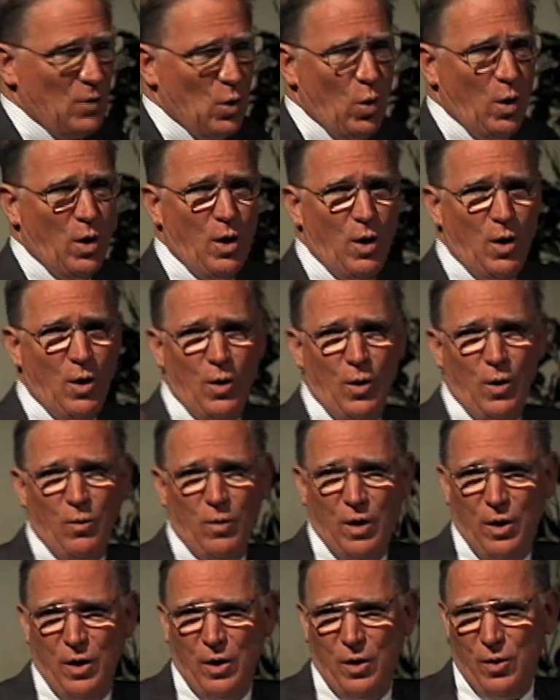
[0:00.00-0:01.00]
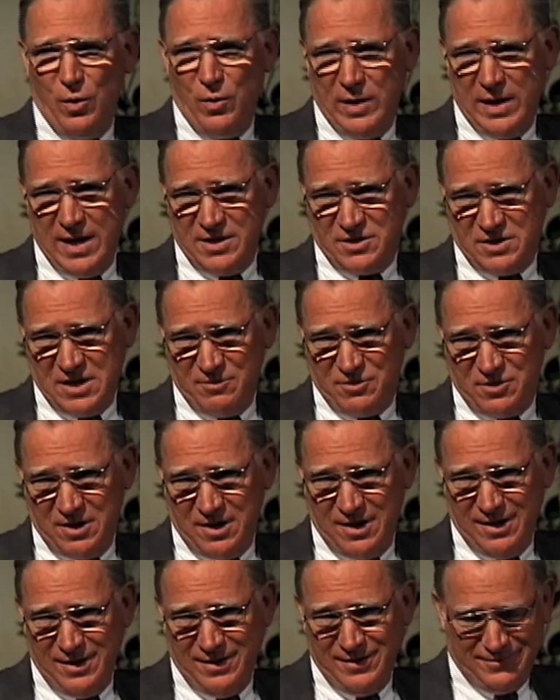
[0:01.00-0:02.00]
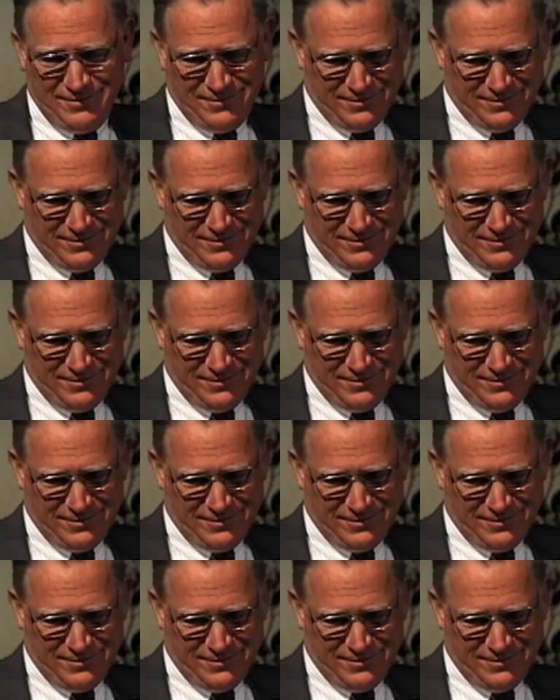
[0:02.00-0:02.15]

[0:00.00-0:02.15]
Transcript: Whoa, yes, I'm sorry.